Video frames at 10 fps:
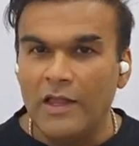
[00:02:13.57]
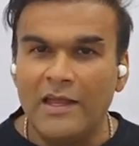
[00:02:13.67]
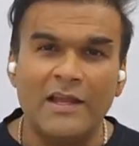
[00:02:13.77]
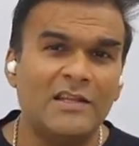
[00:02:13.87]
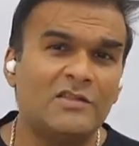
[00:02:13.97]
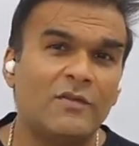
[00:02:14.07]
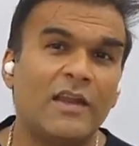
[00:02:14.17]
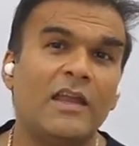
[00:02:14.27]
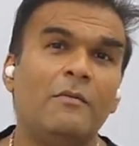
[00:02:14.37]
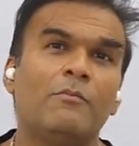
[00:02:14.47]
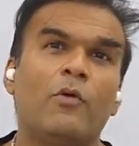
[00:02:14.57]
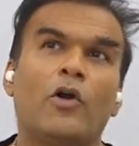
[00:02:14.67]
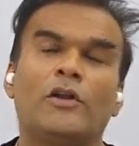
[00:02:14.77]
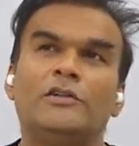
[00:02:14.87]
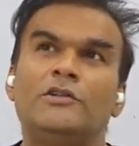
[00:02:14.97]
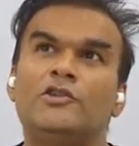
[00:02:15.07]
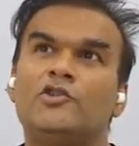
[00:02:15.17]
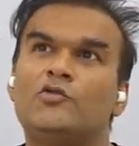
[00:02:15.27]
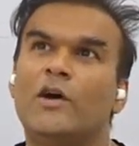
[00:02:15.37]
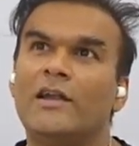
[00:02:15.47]
it is very
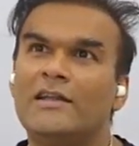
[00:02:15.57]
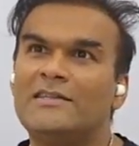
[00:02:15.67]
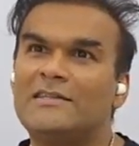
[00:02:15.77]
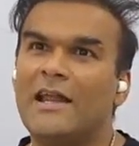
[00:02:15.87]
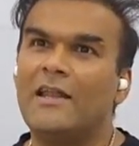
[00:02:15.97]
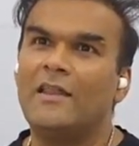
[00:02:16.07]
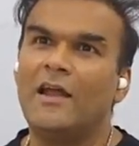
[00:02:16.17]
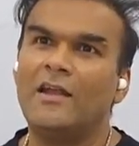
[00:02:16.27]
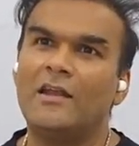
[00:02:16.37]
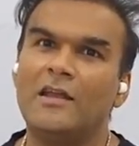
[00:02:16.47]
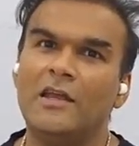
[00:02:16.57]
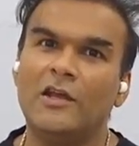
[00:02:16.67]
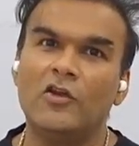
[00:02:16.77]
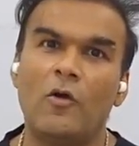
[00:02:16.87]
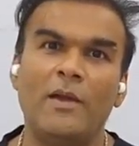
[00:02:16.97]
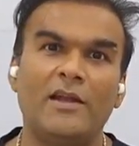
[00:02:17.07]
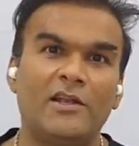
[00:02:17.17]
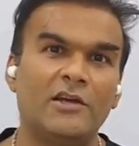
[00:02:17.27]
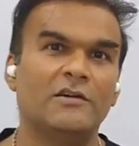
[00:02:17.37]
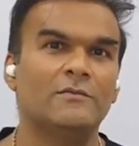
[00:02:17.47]
important to understand that economic
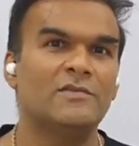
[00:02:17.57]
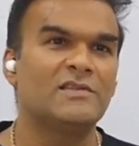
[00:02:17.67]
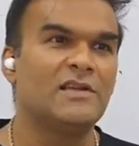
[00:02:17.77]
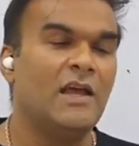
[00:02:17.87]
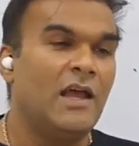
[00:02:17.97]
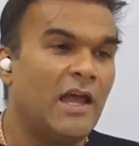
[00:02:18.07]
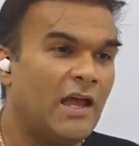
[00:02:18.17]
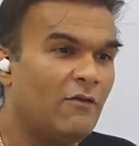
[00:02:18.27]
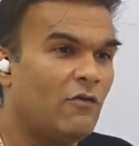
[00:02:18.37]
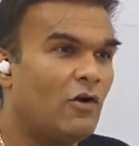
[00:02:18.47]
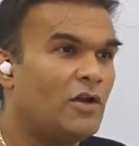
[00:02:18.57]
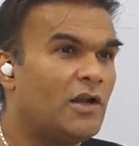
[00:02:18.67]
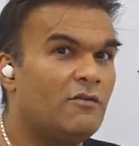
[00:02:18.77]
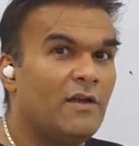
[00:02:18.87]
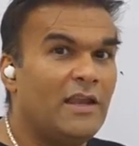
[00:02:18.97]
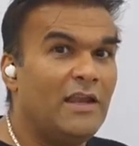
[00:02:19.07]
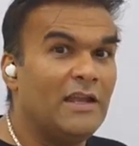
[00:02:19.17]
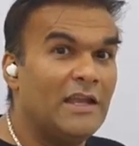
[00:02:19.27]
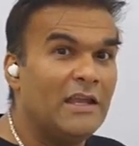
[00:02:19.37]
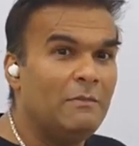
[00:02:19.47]
terms have got a very
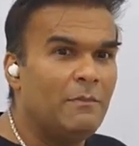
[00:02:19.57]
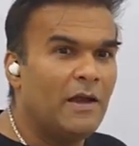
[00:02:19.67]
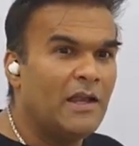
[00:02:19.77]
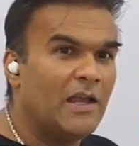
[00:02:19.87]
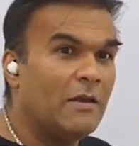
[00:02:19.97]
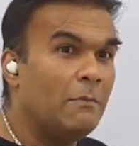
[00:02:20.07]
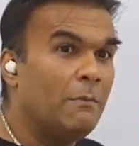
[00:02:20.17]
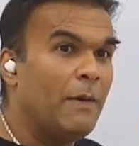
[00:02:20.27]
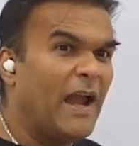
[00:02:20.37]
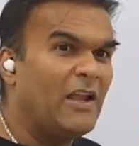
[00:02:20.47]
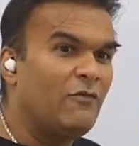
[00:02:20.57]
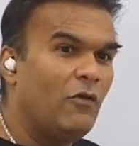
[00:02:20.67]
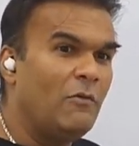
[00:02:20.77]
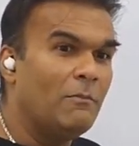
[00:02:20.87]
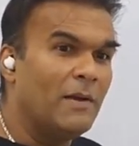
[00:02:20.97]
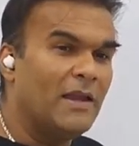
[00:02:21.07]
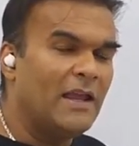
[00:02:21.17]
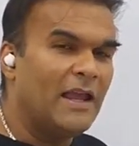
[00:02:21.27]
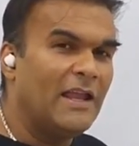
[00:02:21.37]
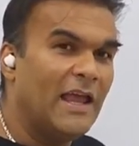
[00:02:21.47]
deep and impactful
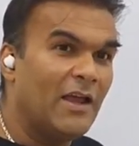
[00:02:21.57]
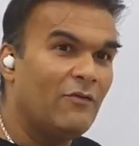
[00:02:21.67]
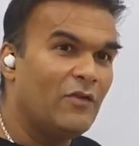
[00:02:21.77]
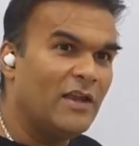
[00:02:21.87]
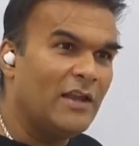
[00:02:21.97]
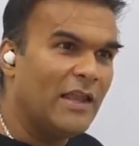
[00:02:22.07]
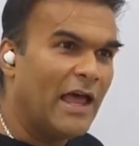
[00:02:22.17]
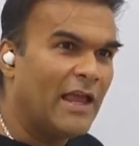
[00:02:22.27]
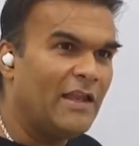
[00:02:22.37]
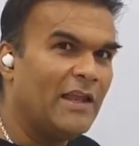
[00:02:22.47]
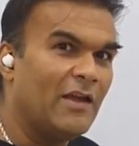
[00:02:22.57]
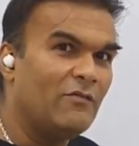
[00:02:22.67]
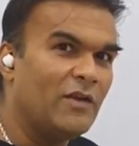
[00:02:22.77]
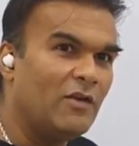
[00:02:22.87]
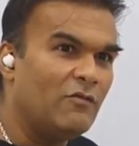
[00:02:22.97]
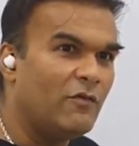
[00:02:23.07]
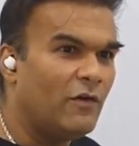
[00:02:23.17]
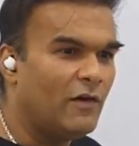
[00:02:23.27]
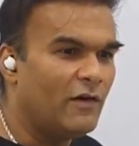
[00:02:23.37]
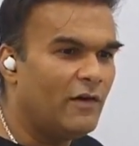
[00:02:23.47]
meaning in every line, every
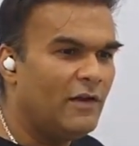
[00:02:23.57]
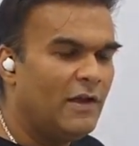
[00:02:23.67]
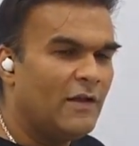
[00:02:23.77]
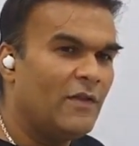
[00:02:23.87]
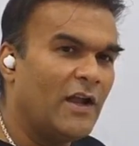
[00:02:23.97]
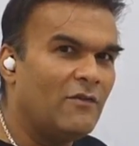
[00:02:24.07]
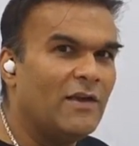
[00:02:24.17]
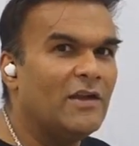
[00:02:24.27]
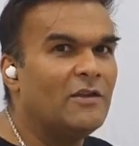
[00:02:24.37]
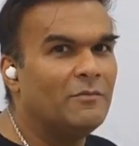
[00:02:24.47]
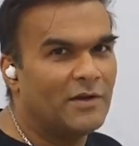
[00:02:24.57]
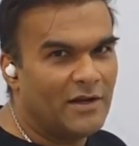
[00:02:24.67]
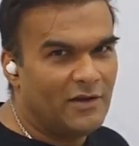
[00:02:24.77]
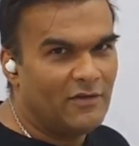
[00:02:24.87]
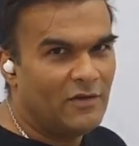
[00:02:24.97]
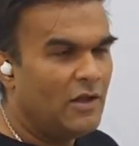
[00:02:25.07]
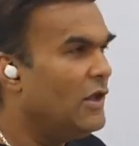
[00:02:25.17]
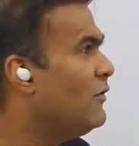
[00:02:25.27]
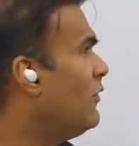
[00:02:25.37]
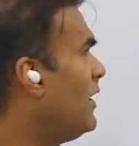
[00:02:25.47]
word that we interpret.
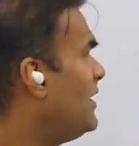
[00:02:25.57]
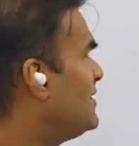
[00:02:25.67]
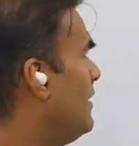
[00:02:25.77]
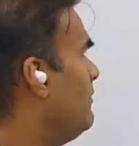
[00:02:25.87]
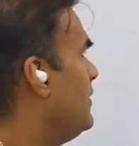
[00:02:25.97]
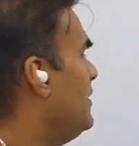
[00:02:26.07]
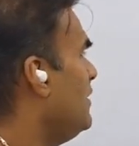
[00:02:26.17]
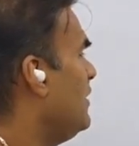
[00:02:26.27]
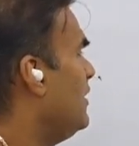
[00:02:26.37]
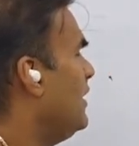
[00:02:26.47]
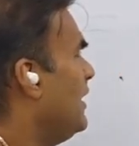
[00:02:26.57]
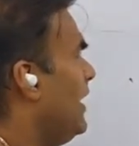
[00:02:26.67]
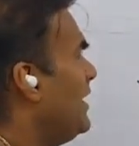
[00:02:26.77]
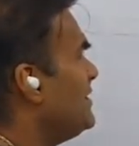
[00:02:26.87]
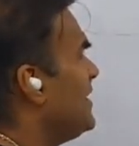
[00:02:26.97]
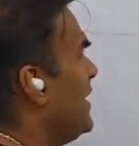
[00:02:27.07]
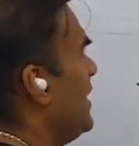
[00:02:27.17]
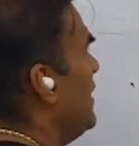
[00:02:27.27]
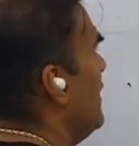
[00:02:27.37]
For example, let us say